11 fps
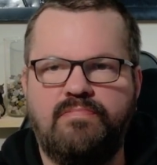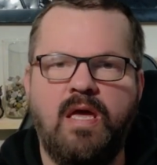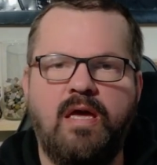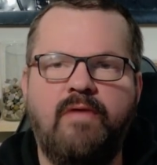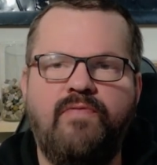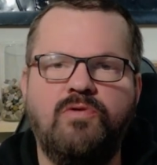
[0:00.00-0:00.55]

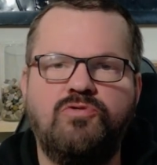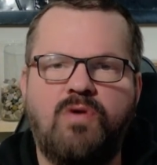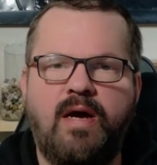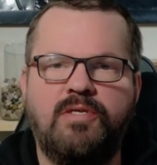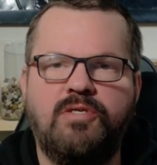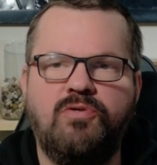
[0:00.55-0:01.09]
If you
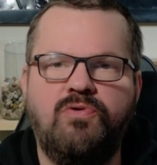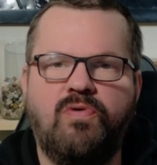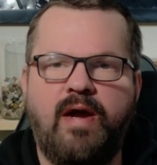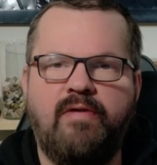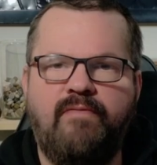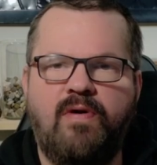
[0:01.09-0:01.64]
try to
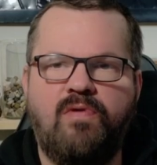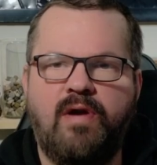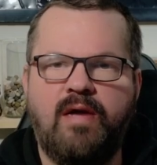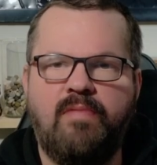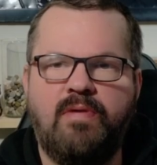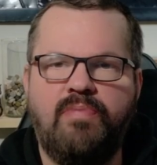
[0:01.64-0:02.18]
create a folder
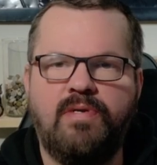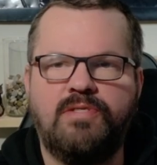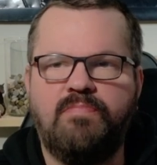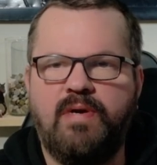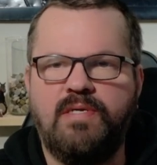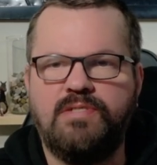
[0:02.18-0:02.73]
name and put a
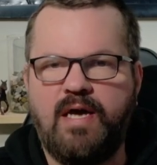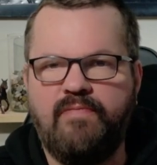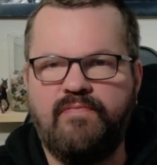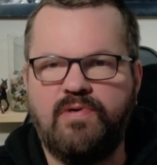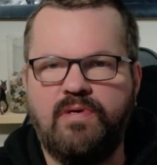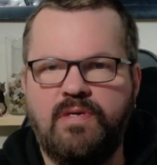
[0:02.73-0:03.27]
space
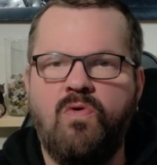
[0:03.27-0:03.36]
after it,